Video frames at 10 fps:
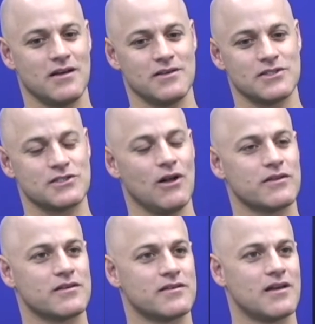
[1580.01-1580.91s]

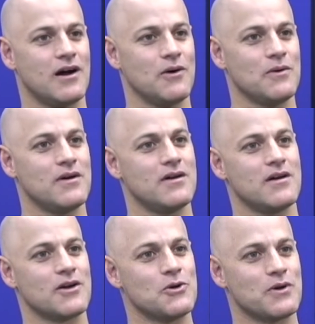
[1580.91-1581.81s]
salted dough
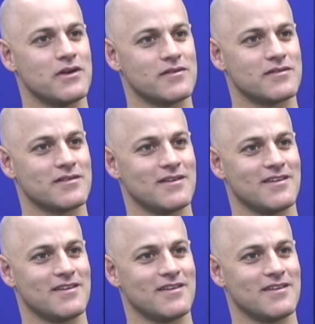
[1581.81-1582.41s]
cookies